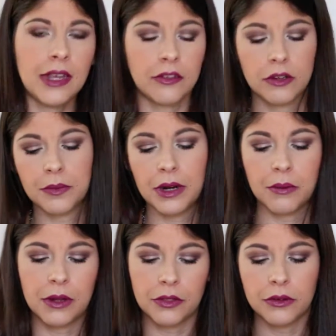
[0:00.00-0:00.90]
hand soap that I
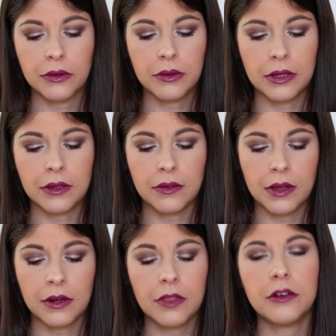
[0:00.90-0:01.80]
went through is
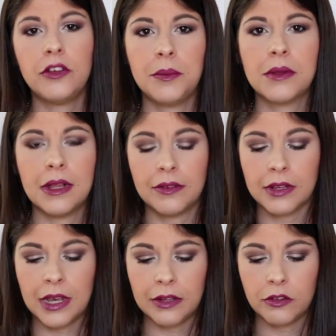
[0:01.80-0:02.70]
another deep cleansing
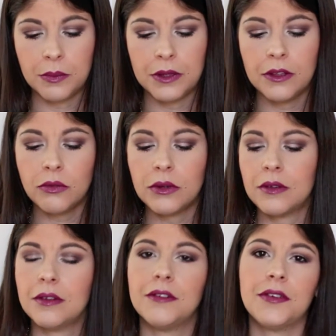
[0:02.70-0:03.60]
hand soap, and this one
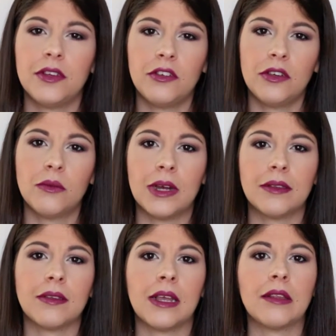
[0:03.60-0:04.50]
is in Fiji White
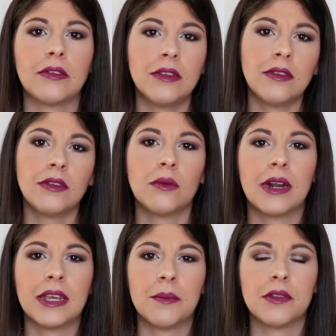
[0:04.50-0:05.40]
Sands. This is the one
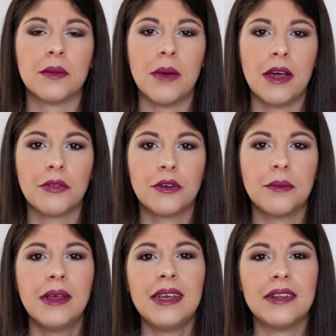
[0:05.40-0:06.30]
I kept in the
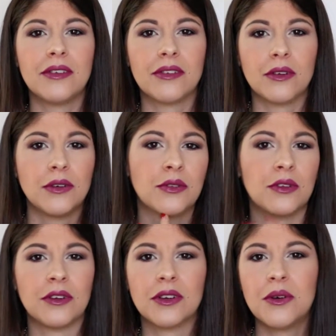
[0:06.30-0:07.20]
bathroom. It just goes with
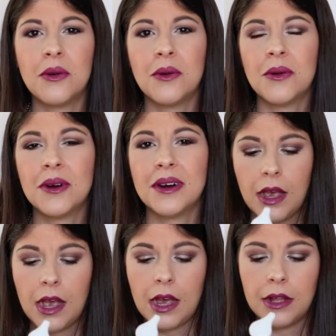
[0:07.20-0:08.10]
our decor,
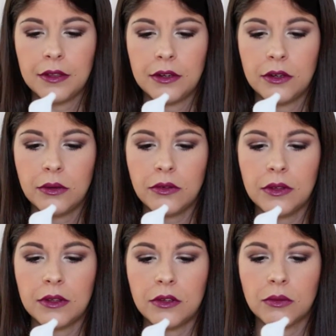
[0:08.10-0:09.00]
and the notes
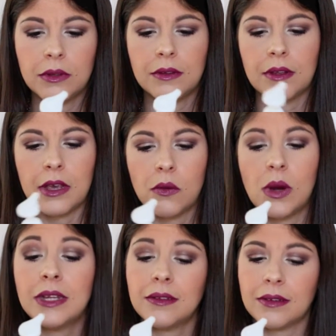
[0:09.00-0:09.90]
in this one say
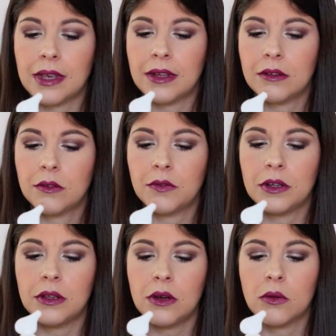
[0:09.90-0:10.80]
White Sands,
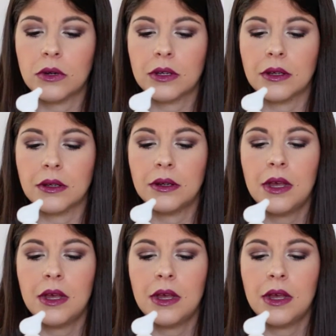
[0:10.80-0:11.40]
Vanilla Orchid,